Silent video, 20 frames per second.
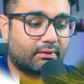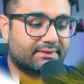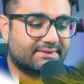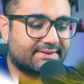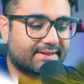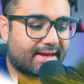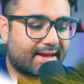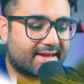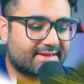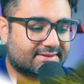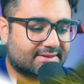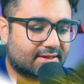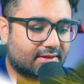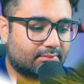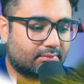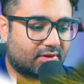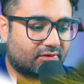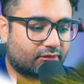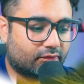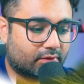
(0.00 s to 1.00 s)
it's asking
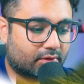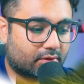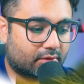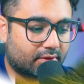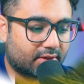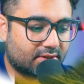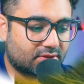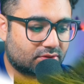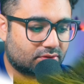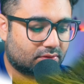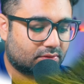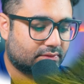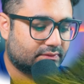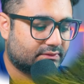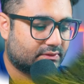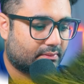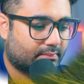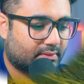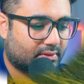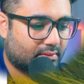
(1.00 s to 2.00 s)
me for credentials.
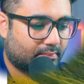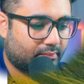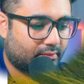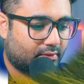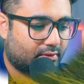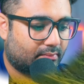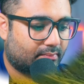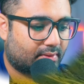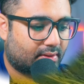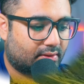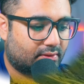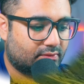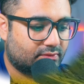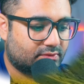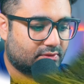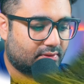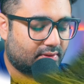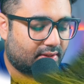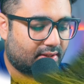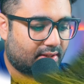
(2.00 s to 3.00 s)
So I'm going to put in my
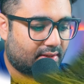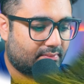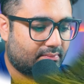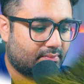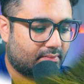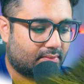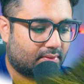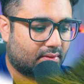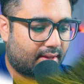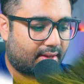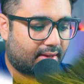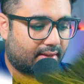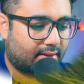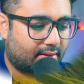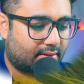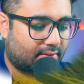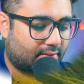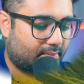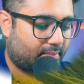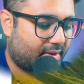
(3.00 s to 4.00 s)
username
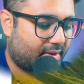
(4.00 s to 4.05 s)
and the